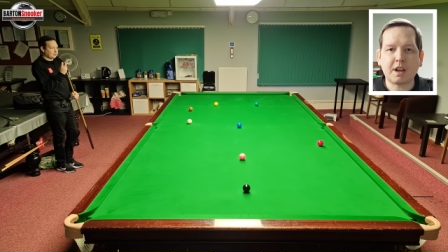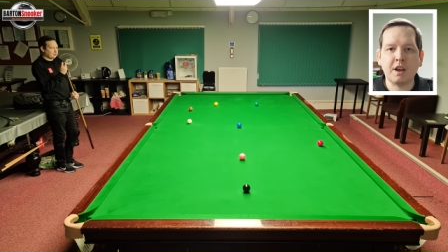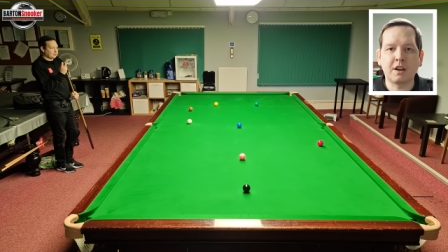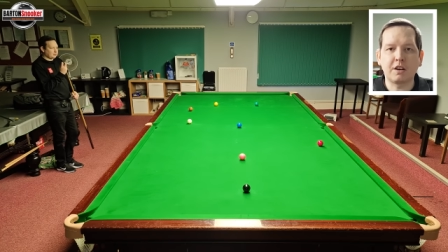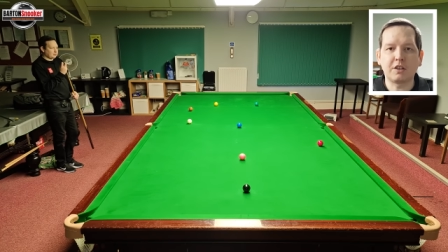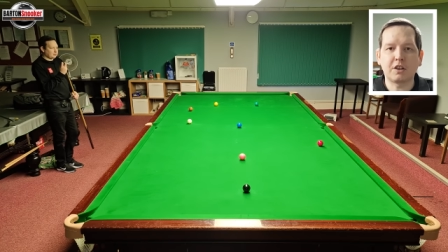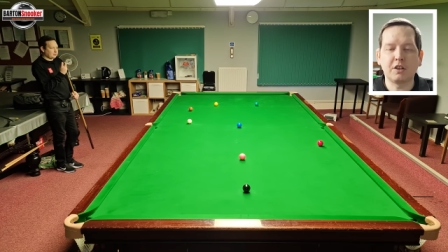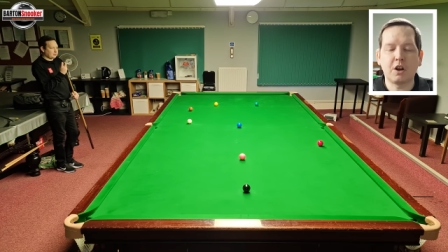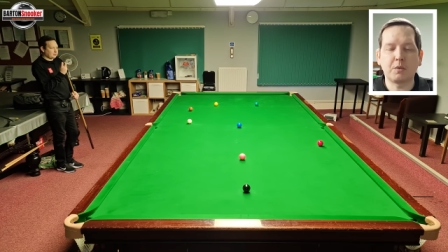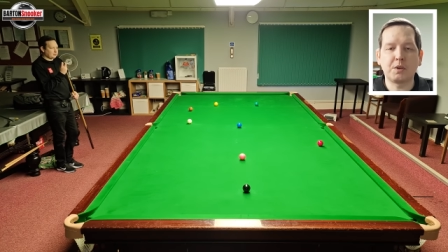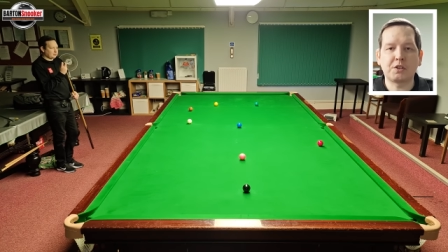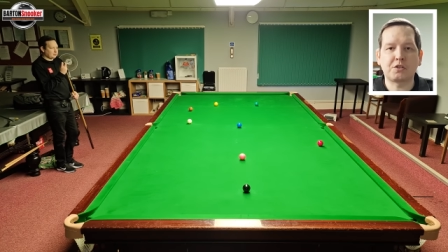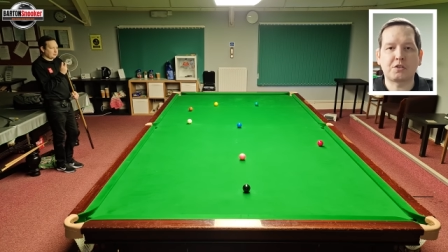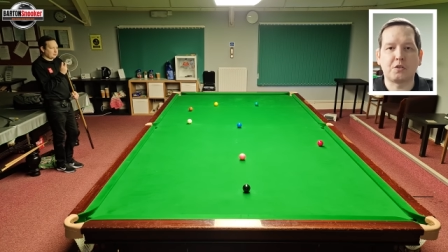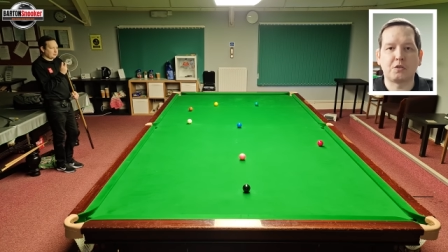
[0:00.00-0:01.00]
And like we
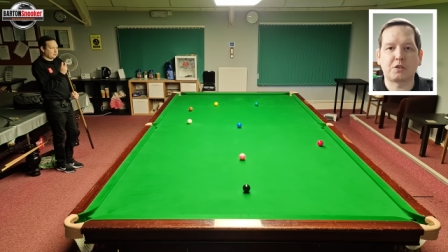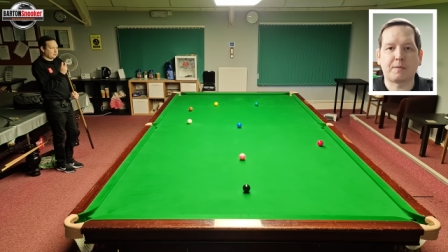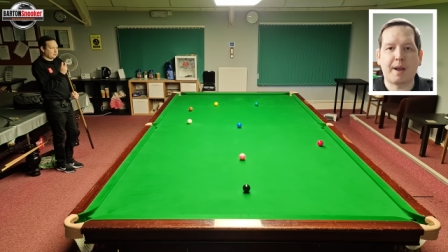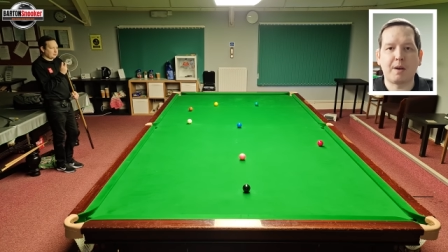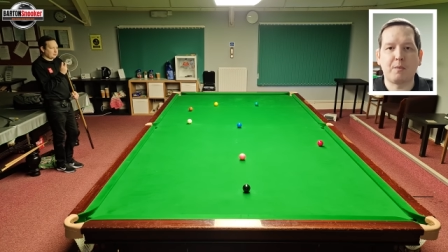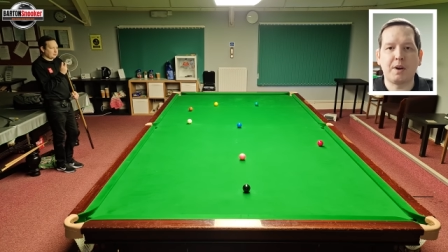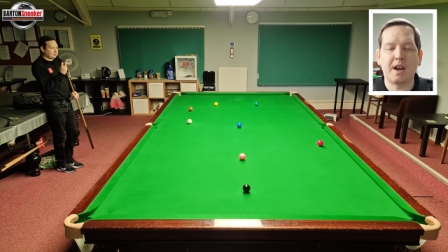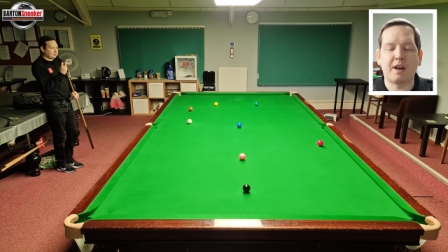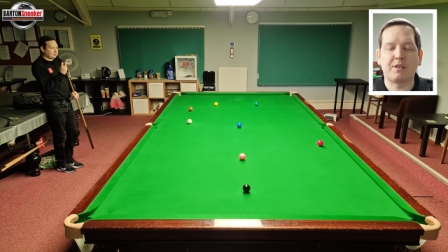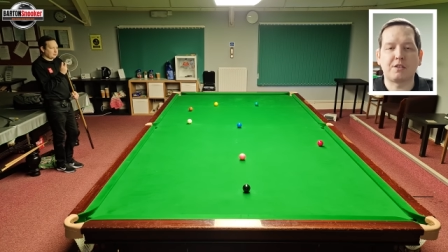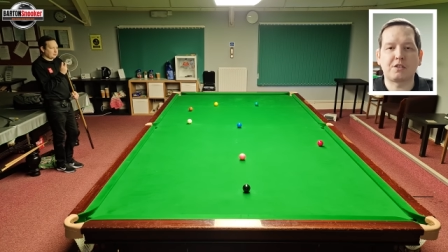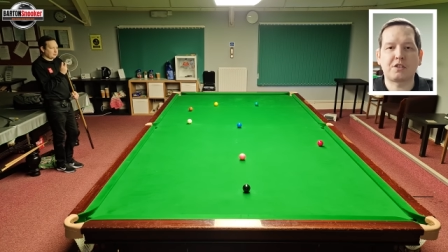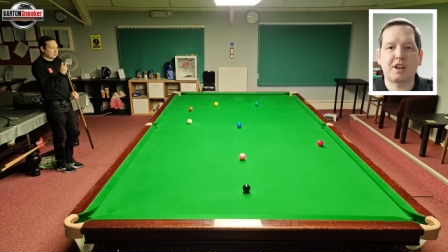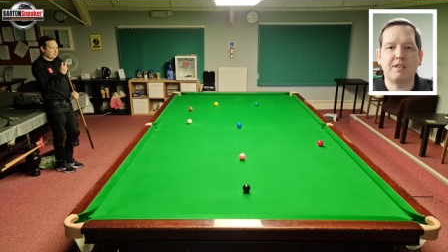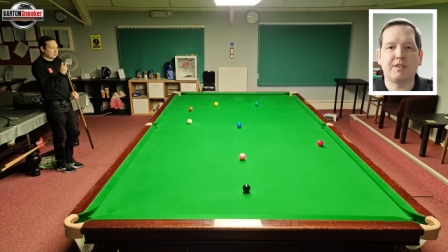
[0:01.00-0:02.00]
just talked about, we know that
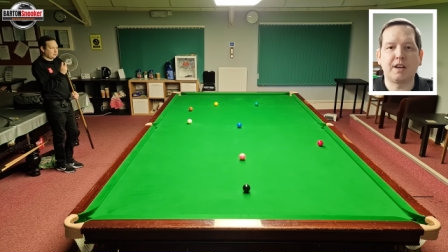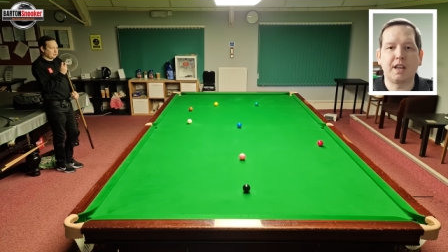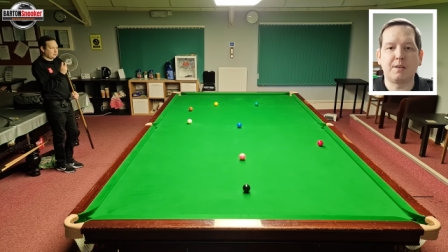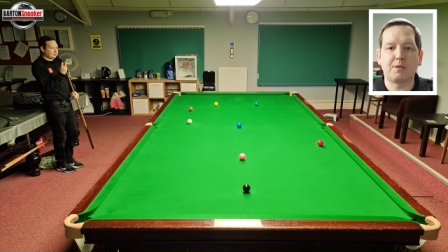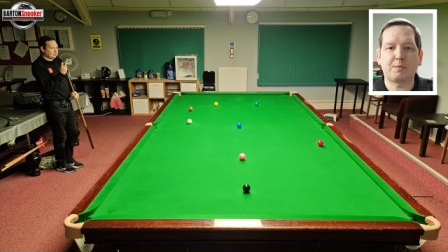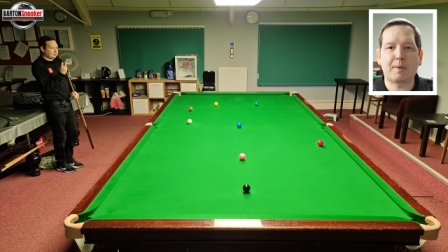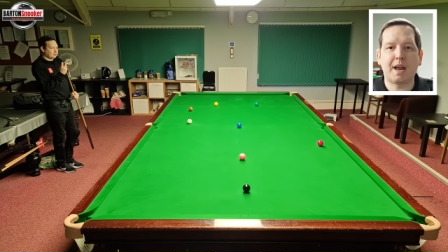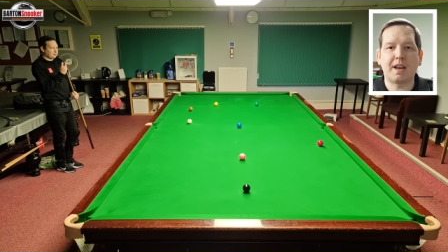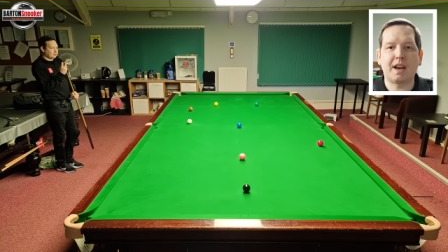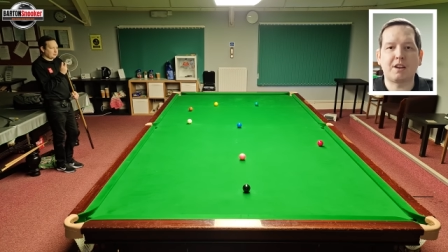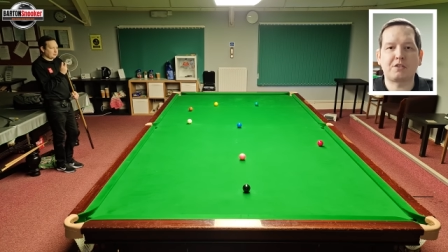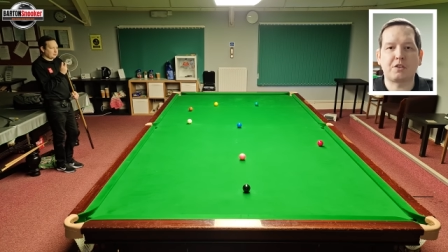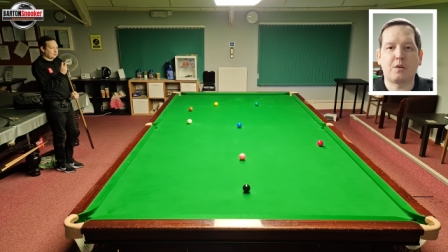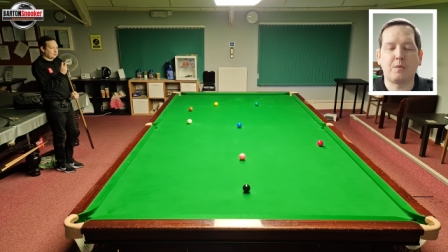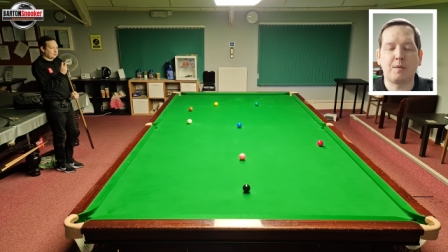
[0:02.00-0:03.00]
Stephen Lee was playing that
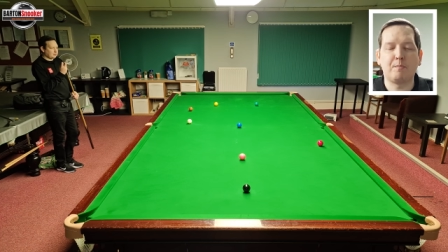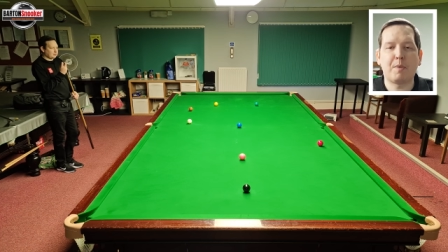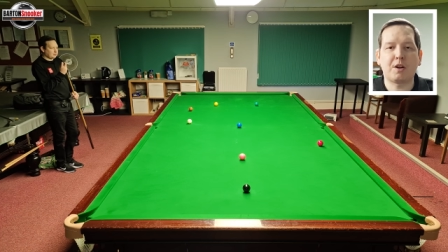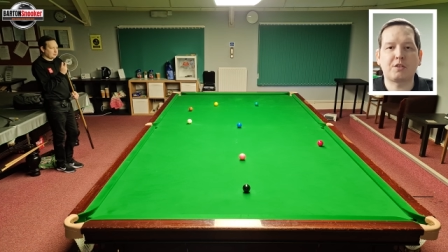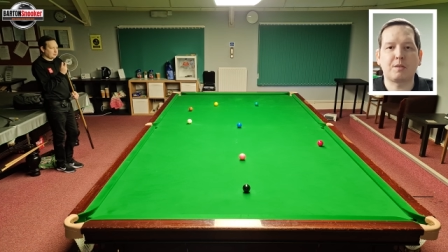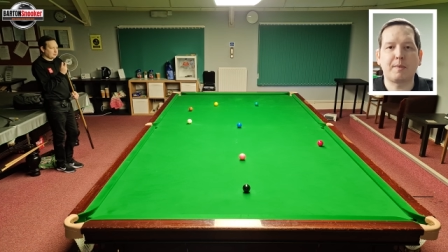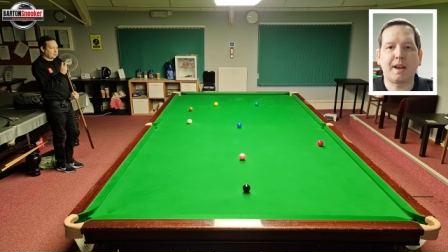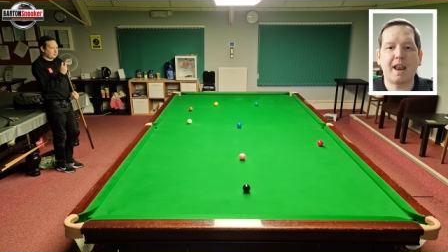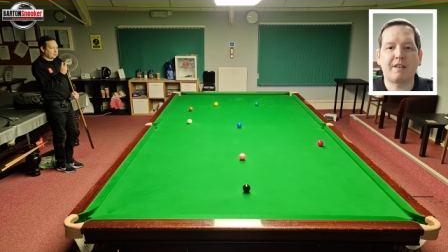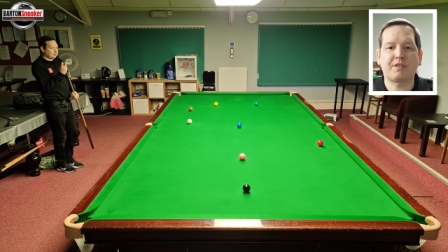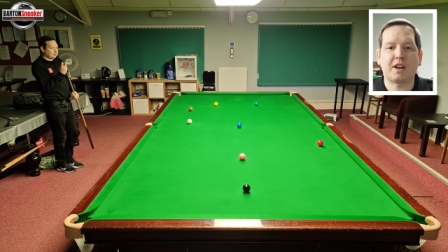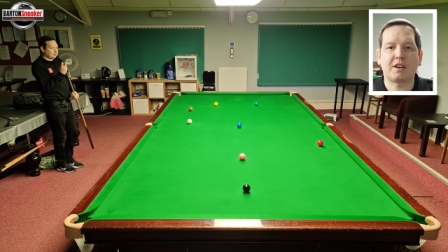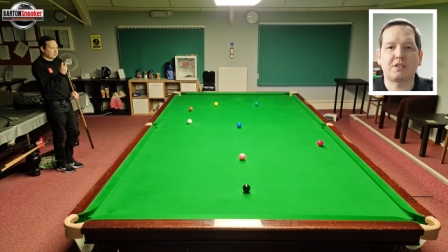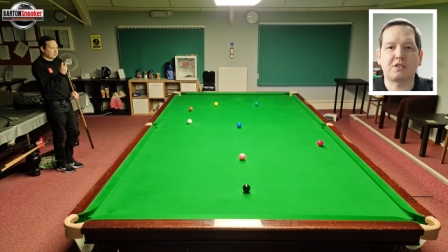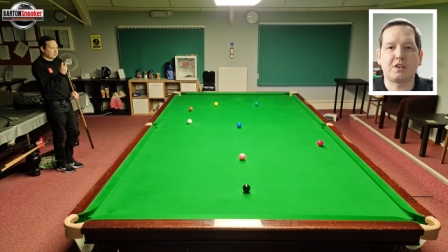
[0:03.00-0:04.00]
shot with bottom and
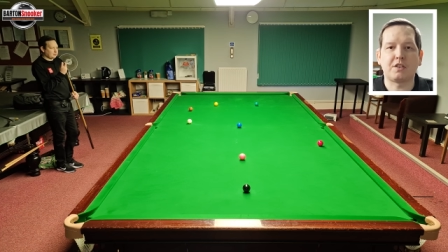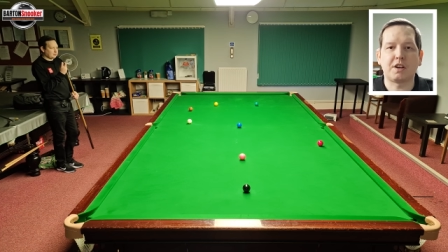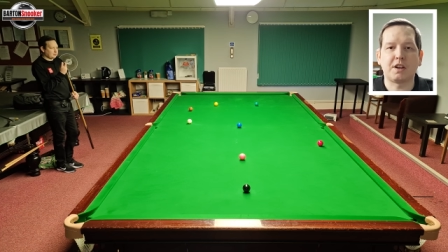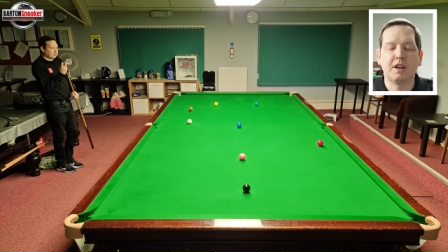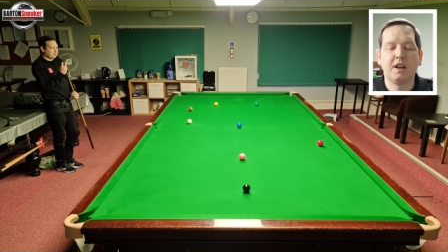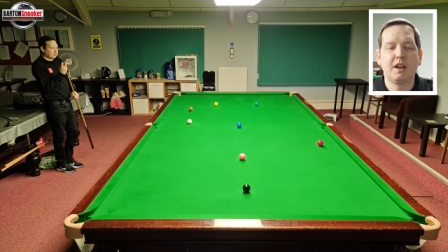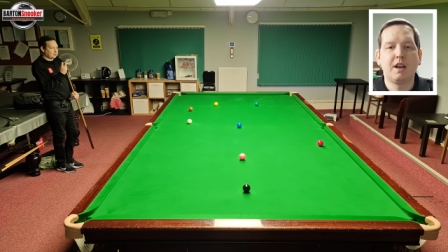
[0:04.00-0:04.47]
left-hand side.